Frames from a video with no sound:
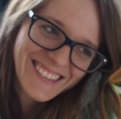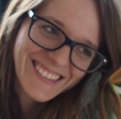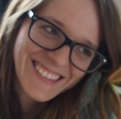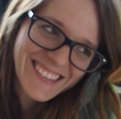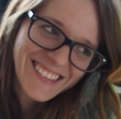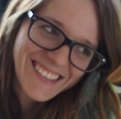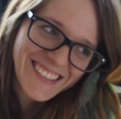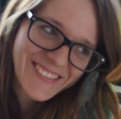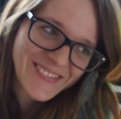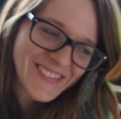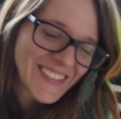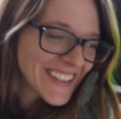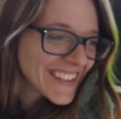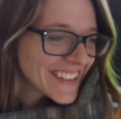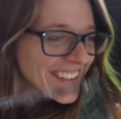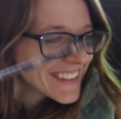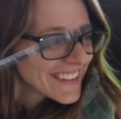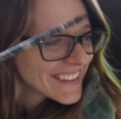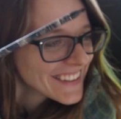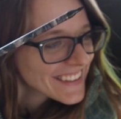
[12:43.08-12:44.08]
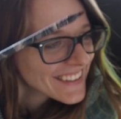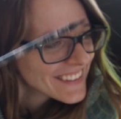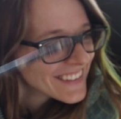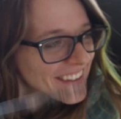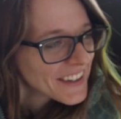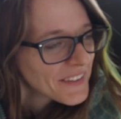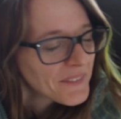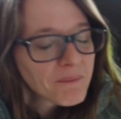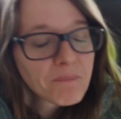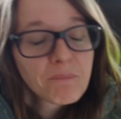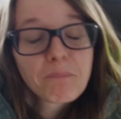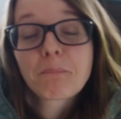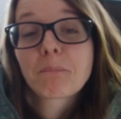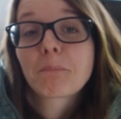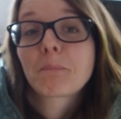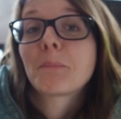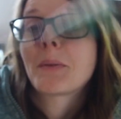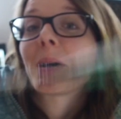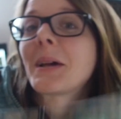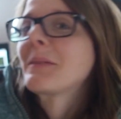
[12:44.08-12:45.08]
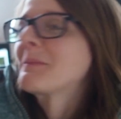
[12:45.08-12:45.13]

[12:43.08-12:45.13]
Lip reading: I'm an idiot. Okay, bye.